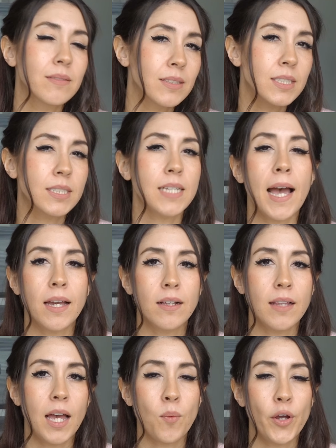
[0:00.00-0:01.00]

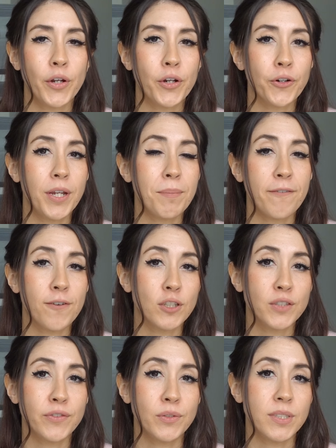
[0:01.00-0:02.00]
style I want to create my
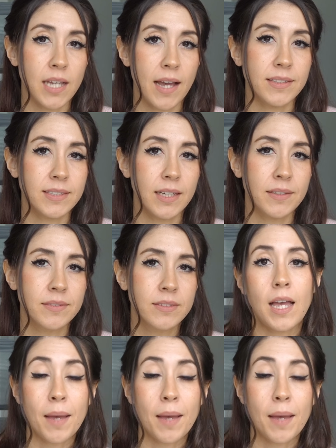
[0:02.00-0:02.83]
first few designs in.